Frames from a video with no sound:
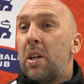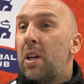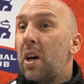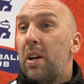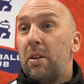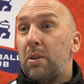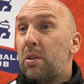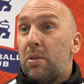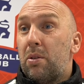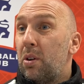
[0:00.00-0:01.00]
Yeah,
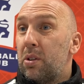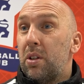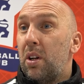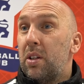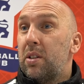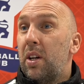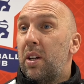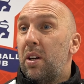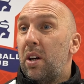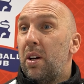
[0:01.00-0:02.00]
we've got to,
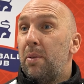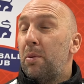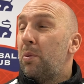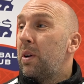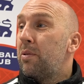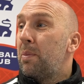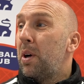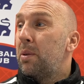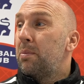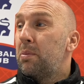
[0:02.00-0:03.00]
away from
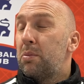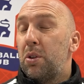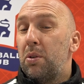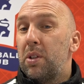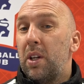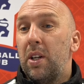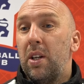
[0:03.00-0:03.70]
home Tuesday.